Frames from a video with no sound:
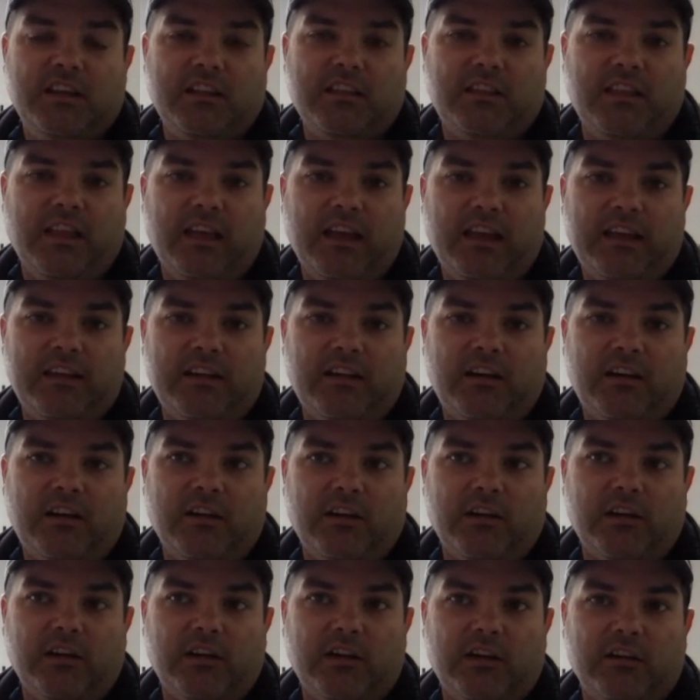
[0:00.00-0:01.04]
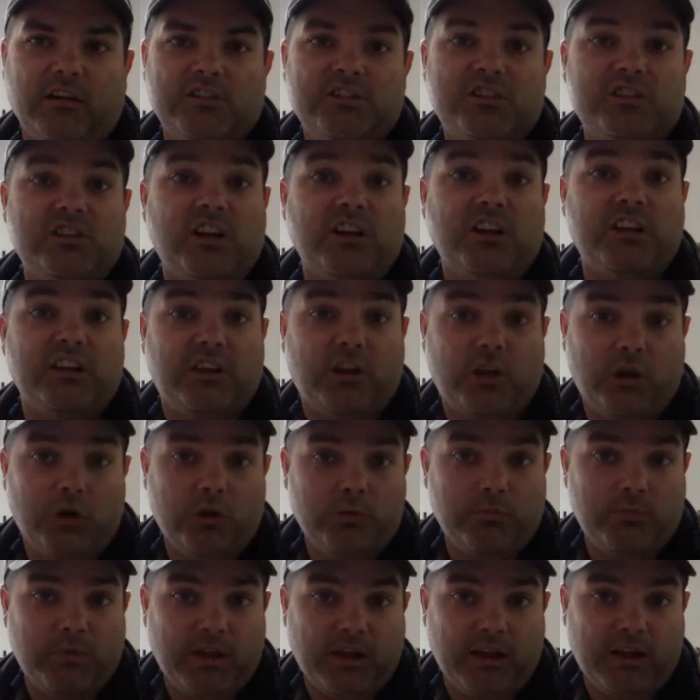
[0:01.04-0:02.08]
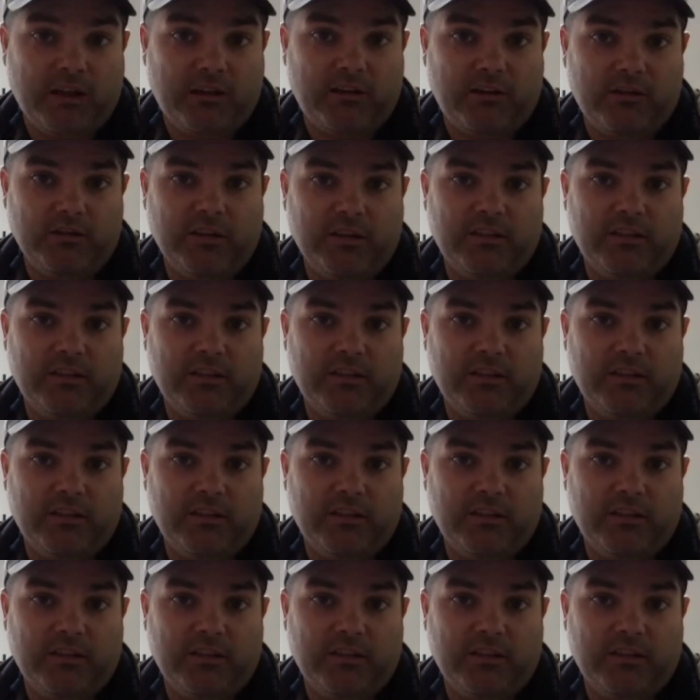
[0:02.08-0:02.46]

that are stuck at home now,